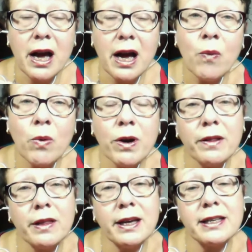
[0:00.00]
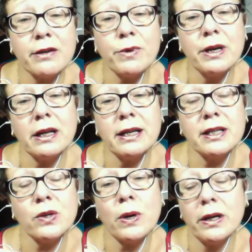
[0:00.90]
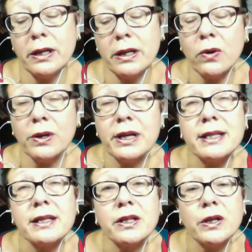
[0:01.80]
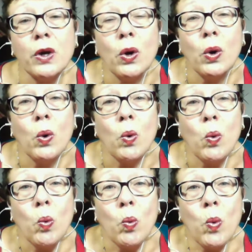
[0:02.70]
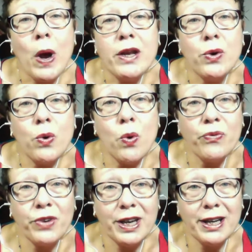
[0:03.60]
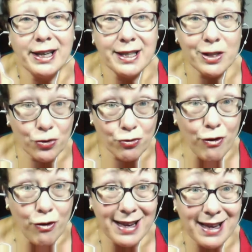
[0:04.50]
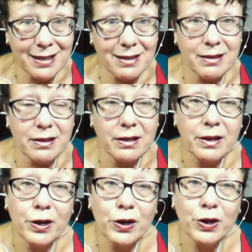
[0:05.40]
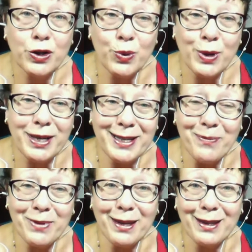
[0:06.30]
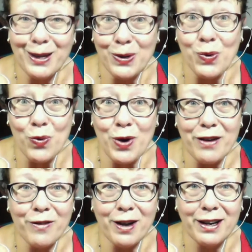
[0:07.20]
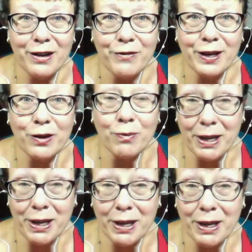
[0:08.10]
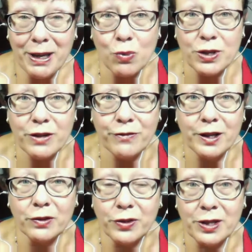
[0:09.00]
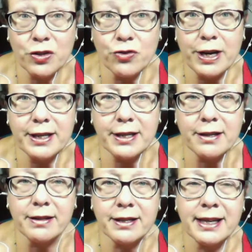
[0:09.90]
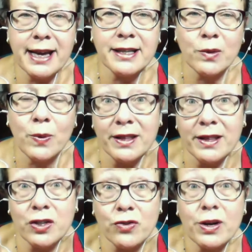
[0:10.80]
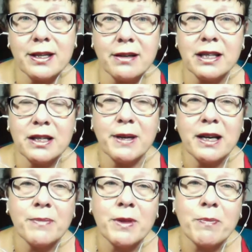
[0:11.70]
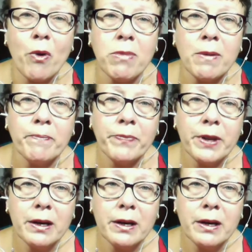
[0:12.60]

And one of the things I realized quite early on is that when you're feeling stressed, doing something that you already find difficult becomes more difficult. The stress starts to get in the way. The stress starts to become the problem.